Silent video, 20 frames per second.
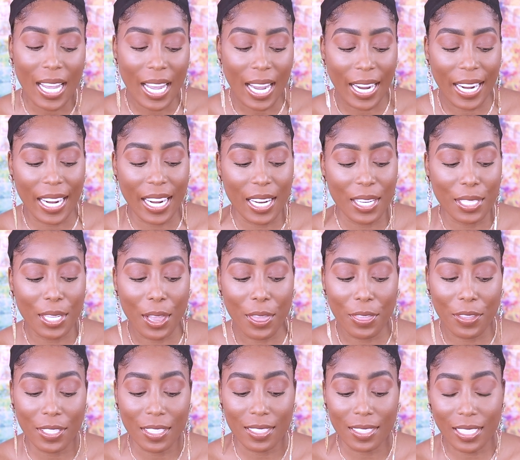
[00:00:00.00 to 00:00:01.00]
And
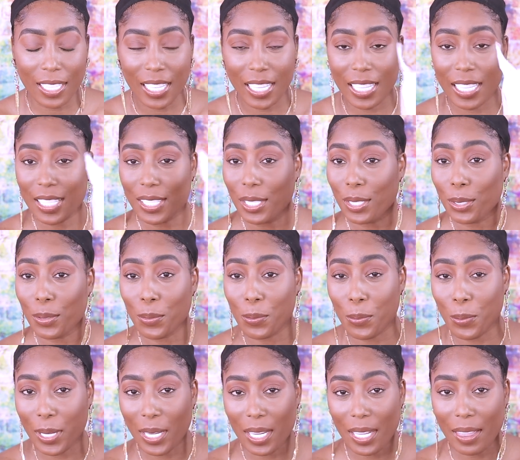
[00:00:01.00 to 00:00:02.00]
this is the
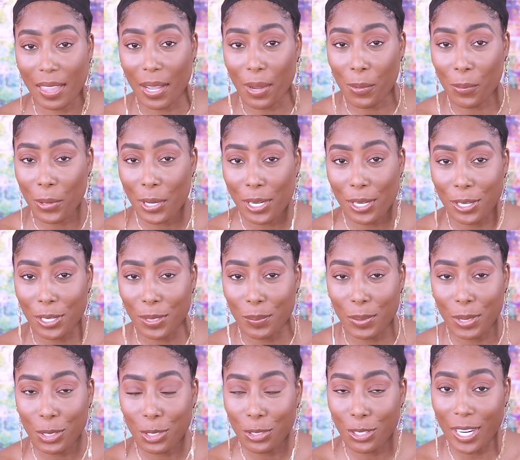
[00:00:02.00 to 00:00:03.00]
wig that we are going to
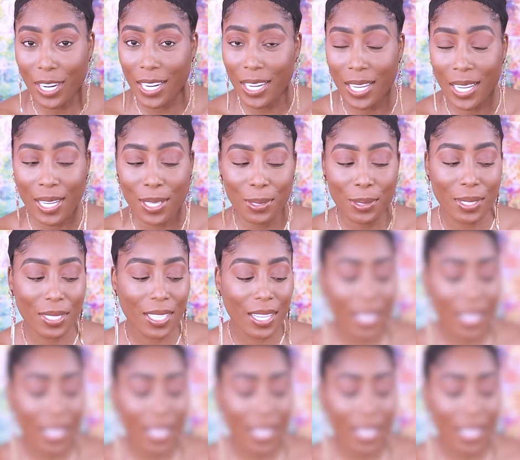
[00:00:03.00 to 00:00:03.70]
be trying out.